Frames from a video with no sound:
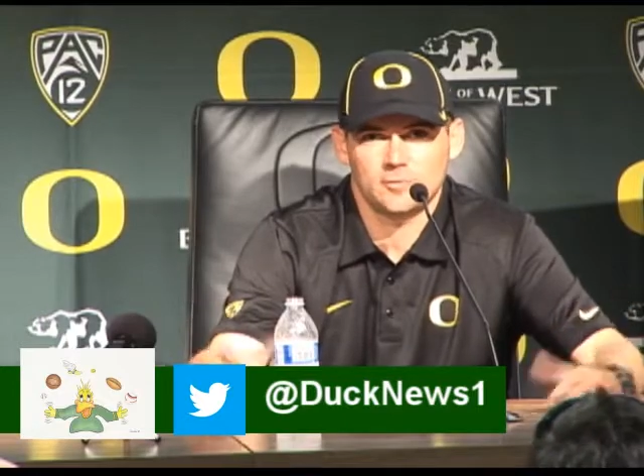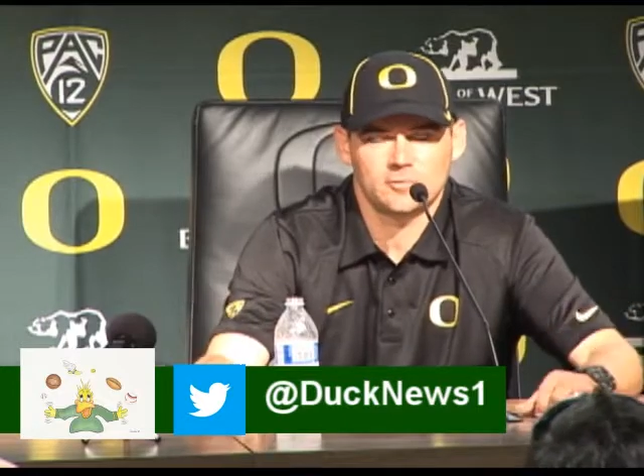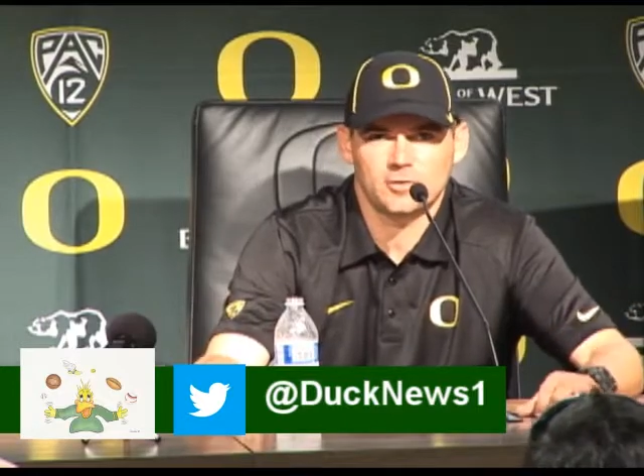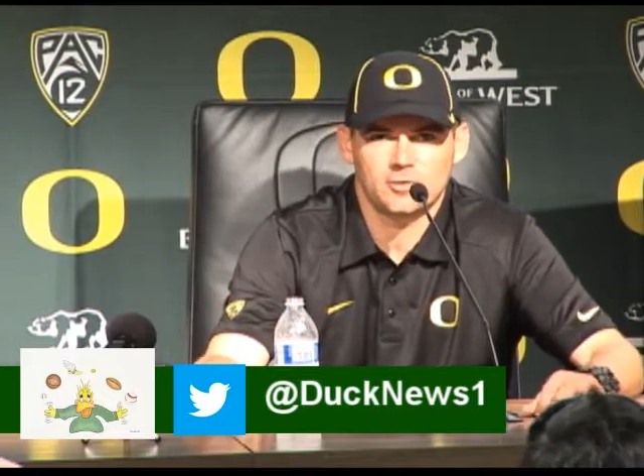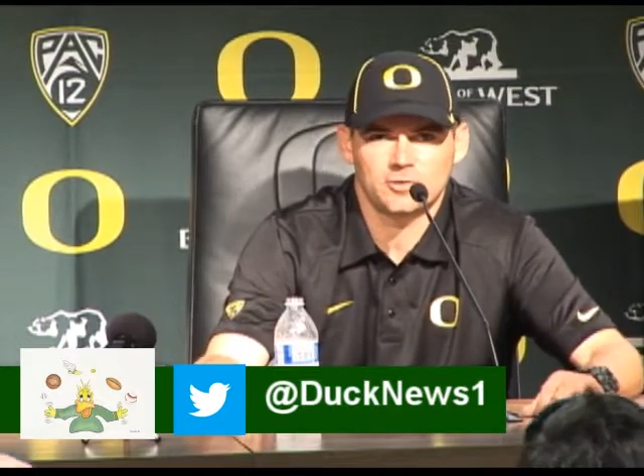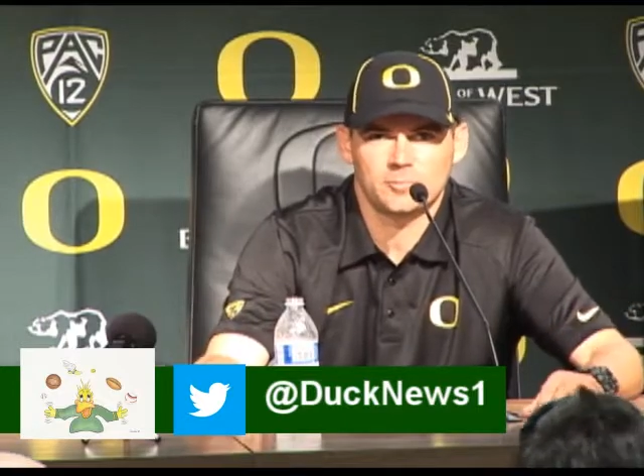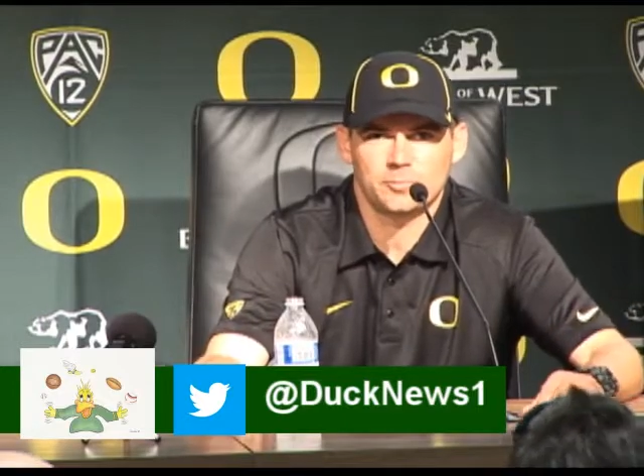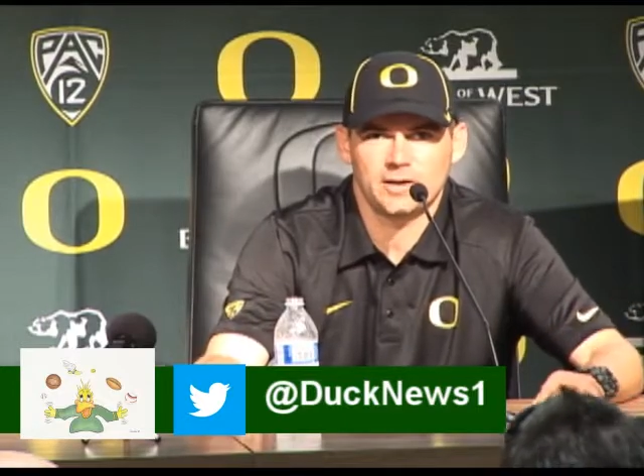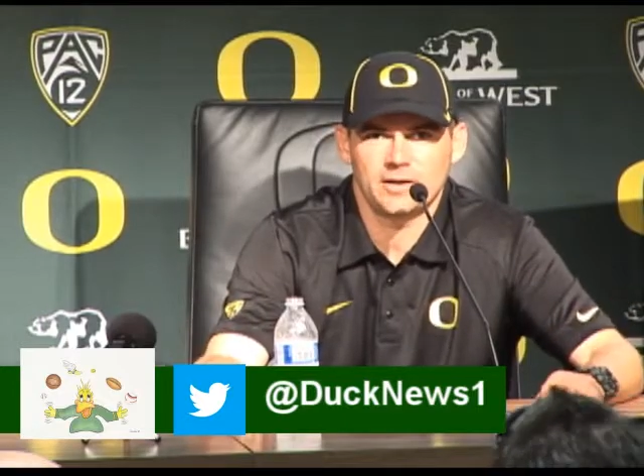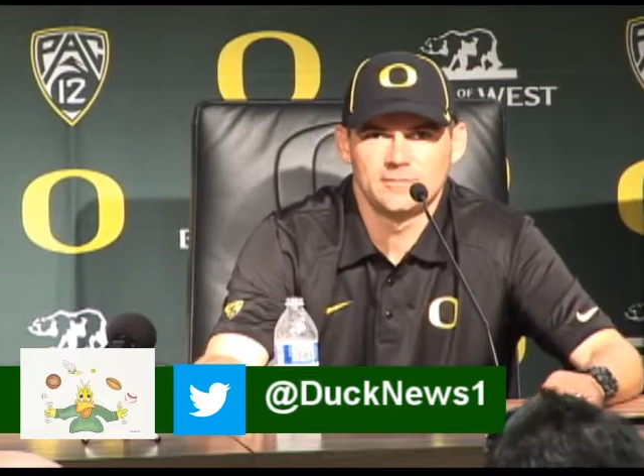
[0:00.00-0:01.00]
are going to
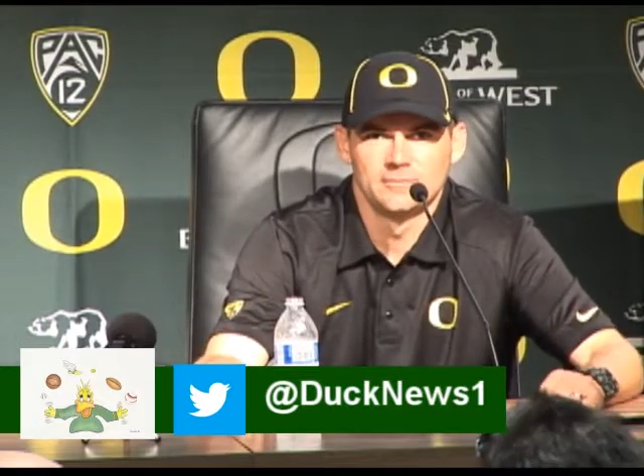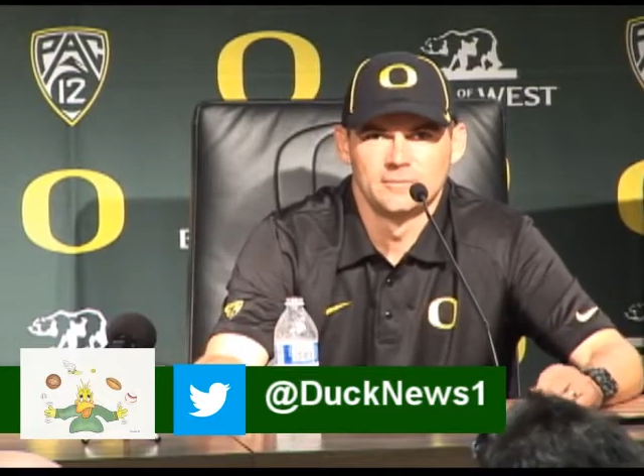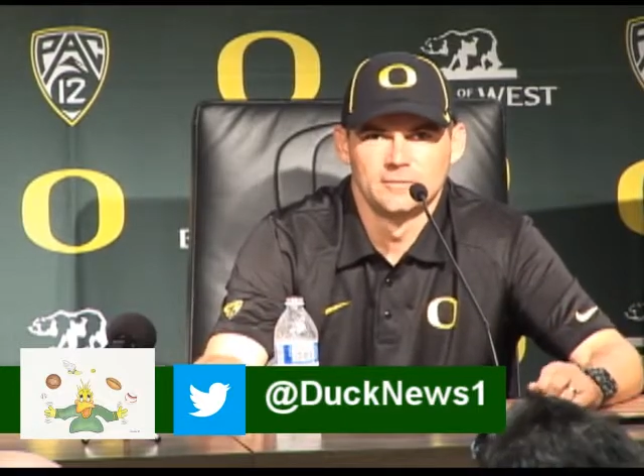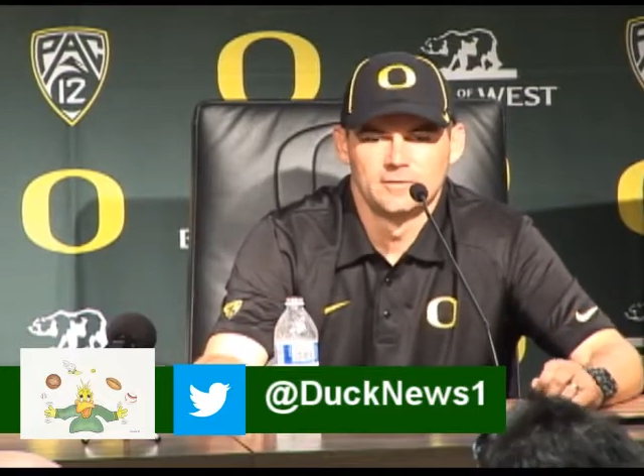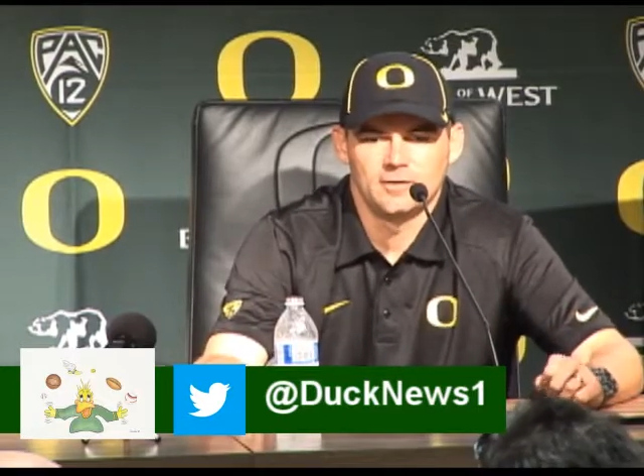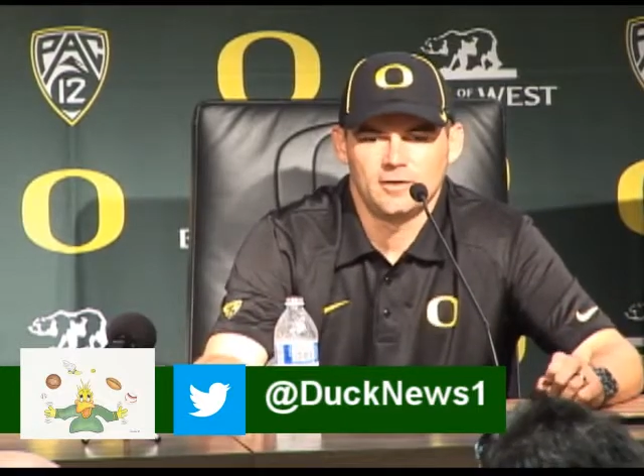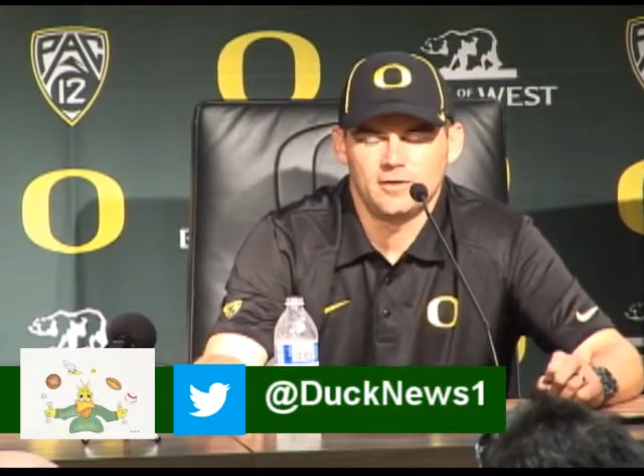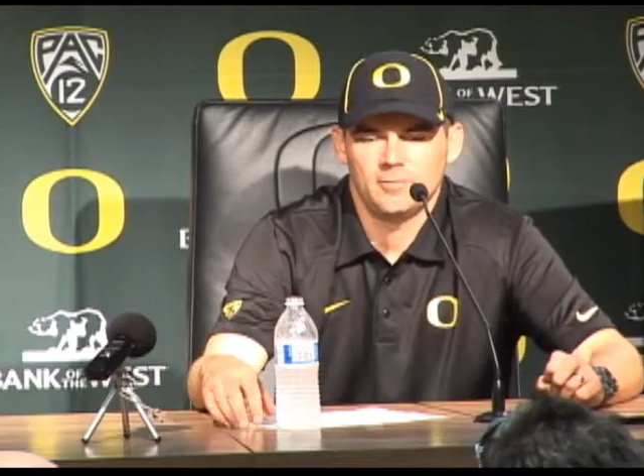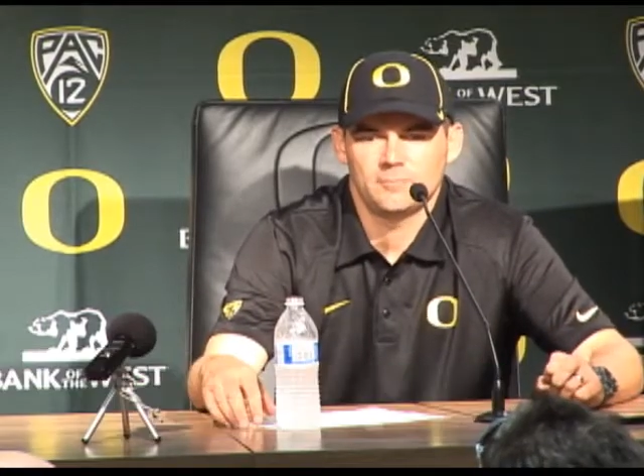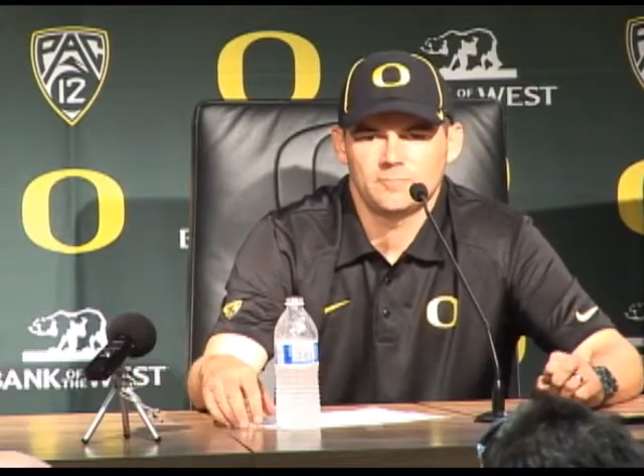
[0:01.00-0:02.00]
play
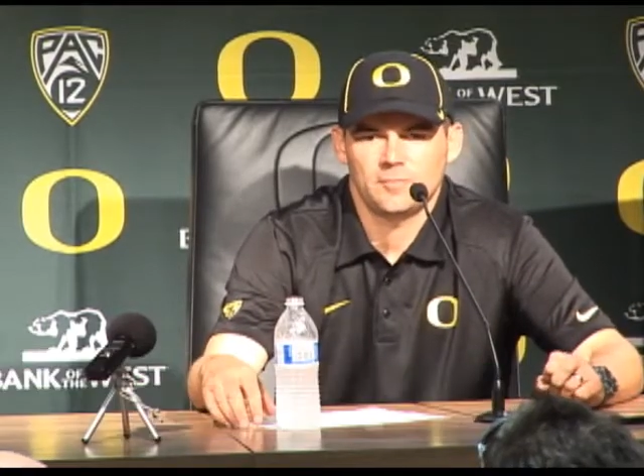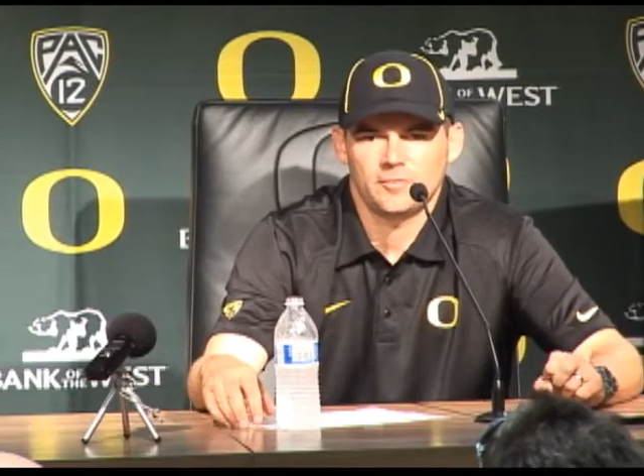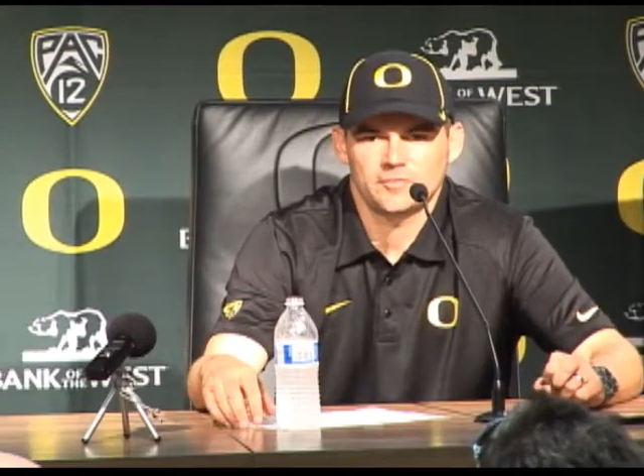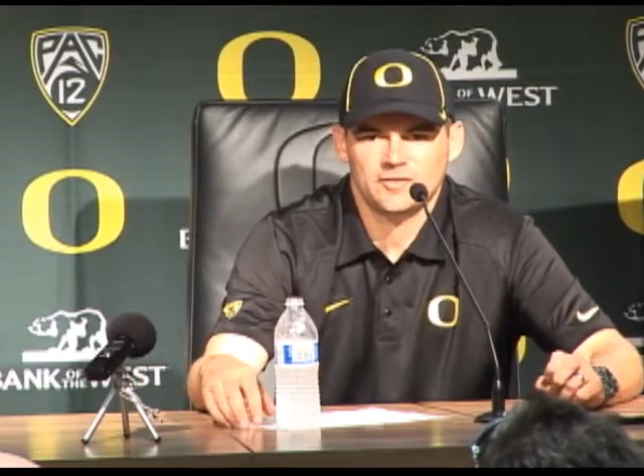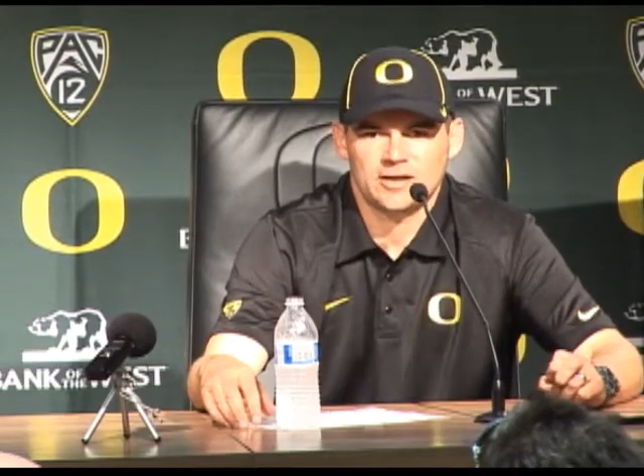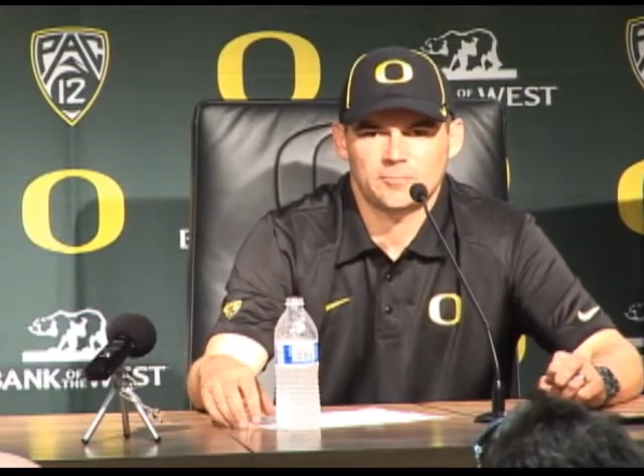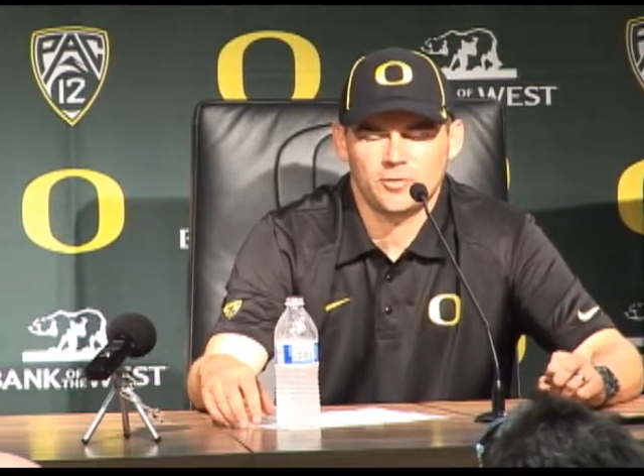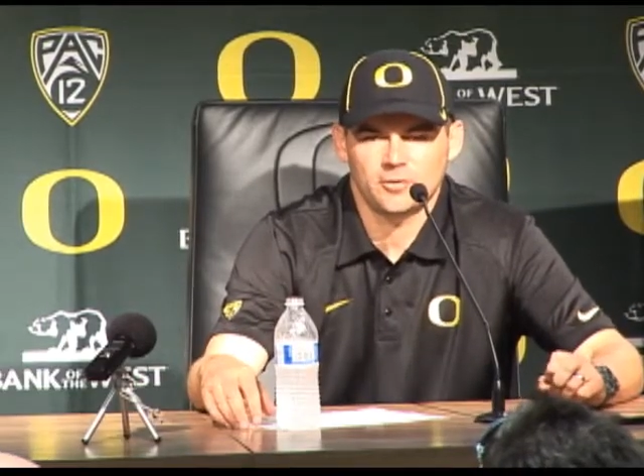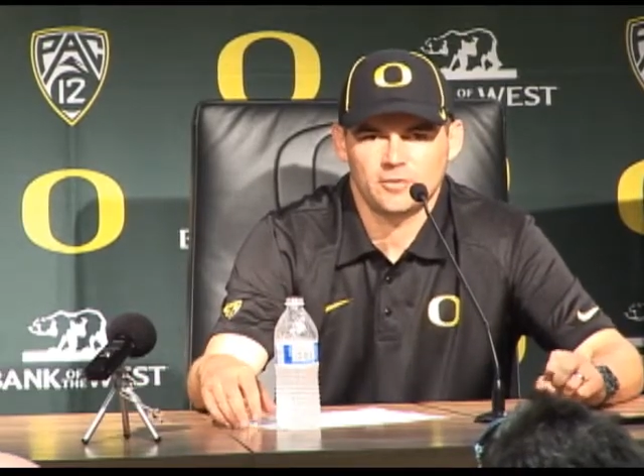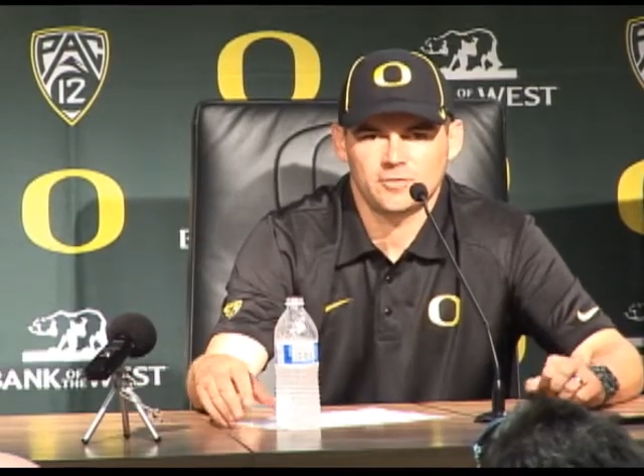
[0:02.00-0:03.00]
on the second part.